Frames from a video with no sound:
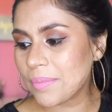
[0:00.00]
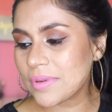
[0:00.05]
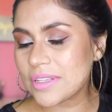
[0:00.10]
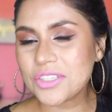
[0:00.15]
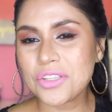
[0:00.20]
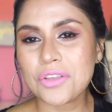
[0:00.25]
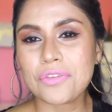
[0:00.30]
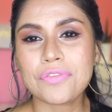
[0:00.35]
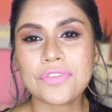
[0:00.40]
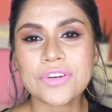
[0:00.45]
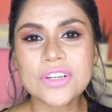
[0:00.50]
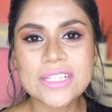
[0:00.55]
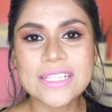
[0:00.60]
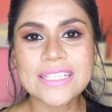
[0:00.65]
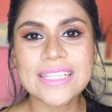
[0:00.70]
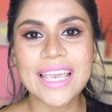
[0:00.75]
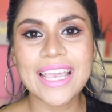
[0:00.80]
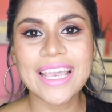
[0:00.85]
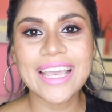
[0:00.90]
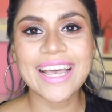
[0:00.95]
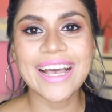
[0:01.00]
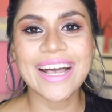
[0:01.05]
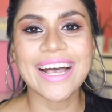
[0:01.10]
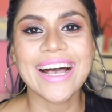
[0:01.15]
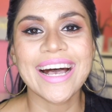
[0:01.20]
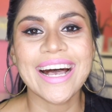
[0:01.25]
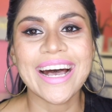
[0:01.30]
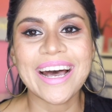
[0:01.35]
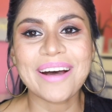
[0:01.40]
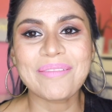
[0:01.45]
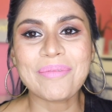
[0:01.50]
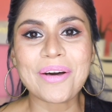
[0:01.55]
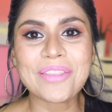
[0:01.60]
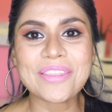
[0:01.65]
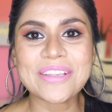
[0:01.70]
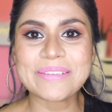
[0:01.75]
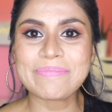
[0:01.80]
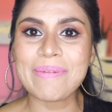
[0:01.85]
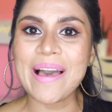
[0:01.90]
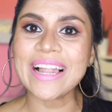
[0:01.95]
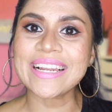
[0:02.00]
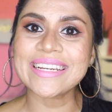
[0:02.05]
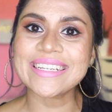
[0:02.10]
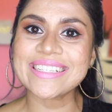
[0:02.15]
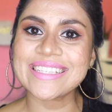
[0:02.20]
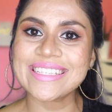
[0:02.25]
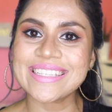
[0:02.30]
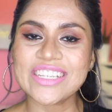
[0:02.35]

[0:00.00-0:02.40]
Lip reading: So the first thing about this palette is